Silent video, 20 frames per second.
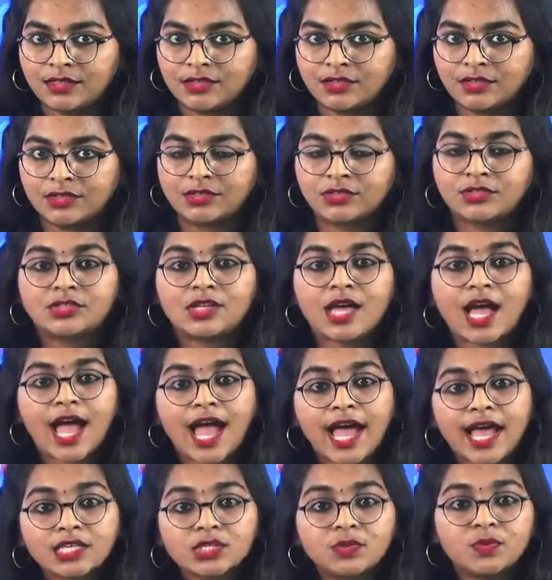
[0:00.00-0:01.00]
as we are
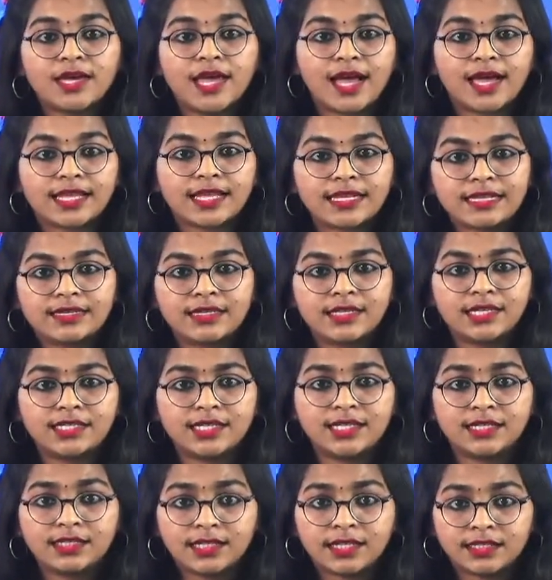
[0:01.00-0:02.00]
increasing the
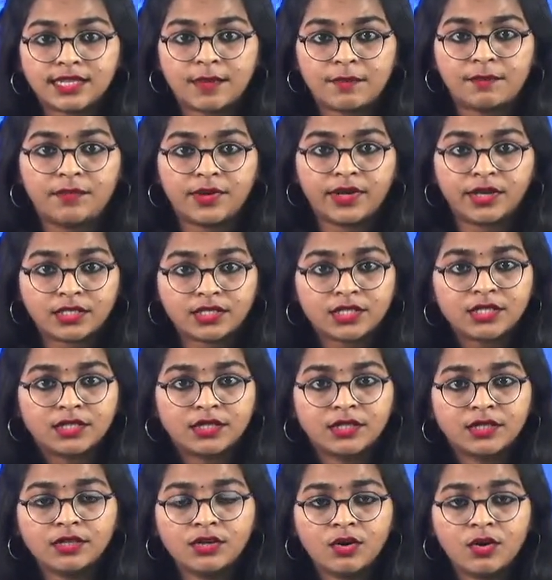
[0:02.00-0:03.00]
temperature,
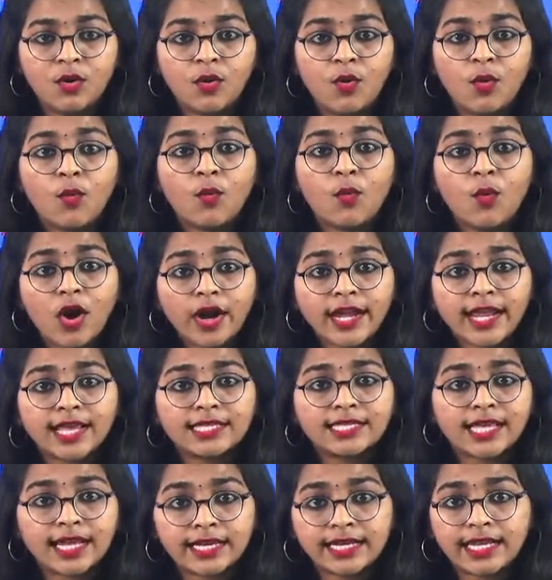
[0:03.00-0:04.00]
what exactly
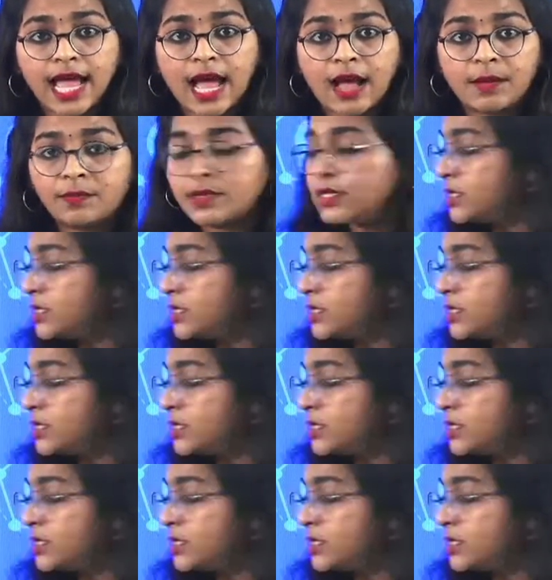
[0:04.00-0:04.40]
happens is